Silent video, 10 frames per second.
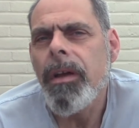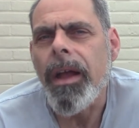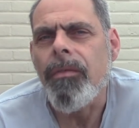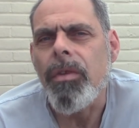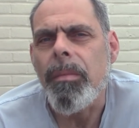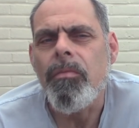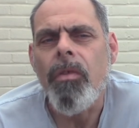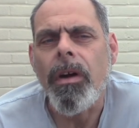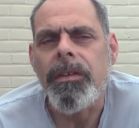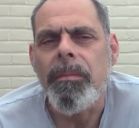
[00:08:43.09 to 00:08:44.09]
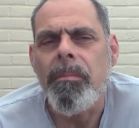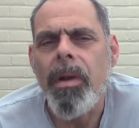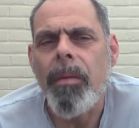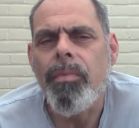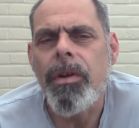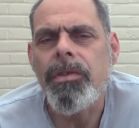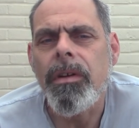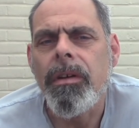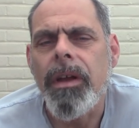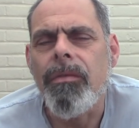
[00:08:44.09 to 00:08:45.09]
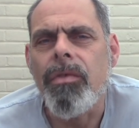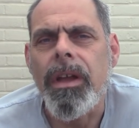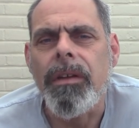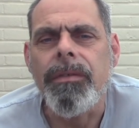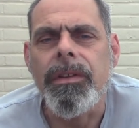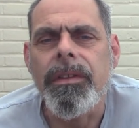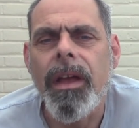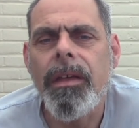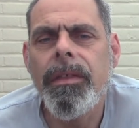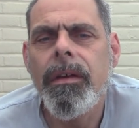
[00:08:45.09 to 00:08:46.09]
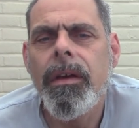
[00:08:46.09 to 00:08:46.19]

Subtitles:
every rise in blood pressure, every infant death,